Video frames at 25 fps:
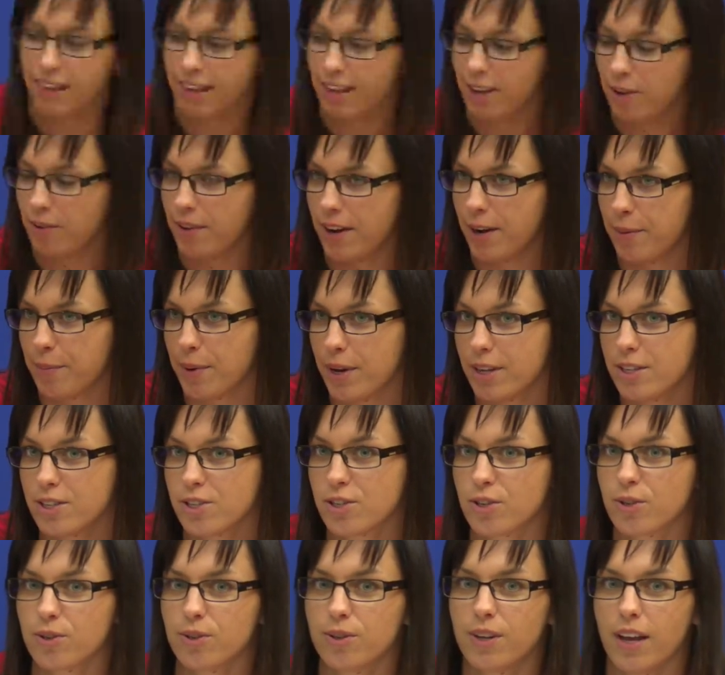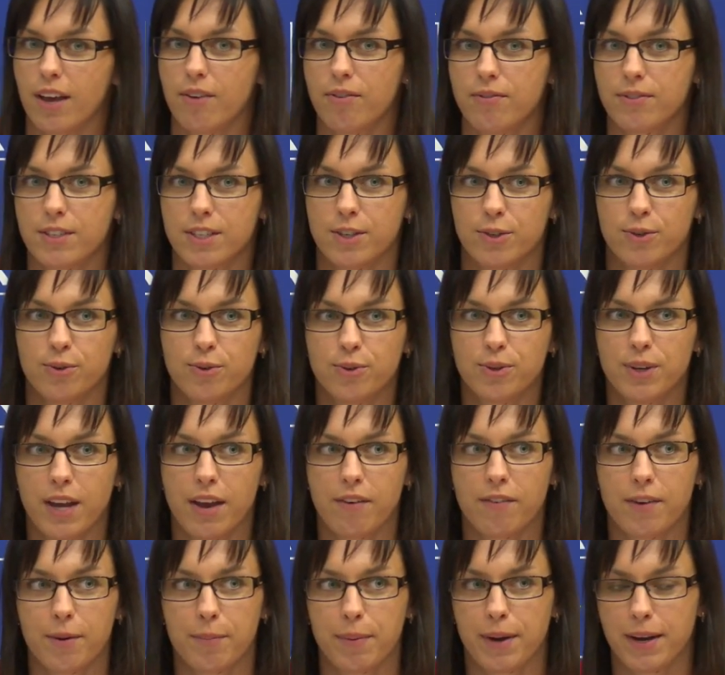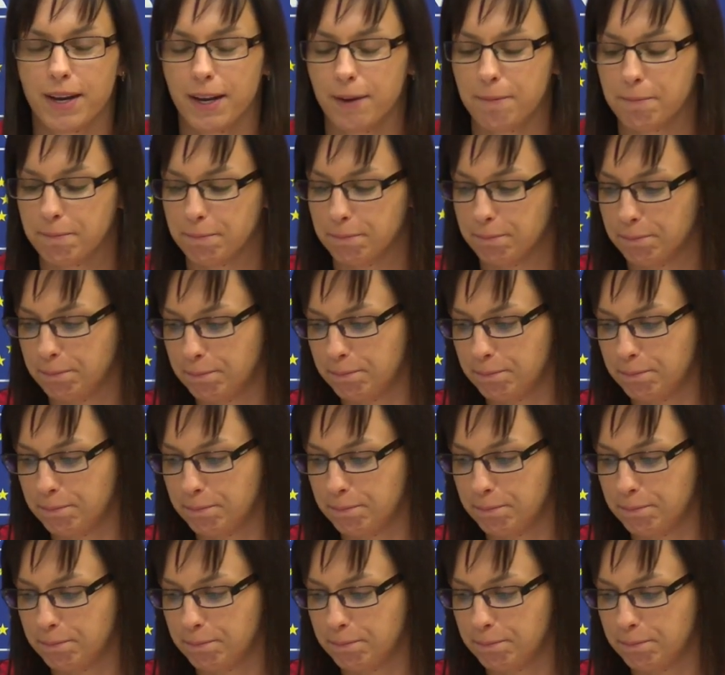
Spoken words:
Thank you very much. Good afternoon, everybody.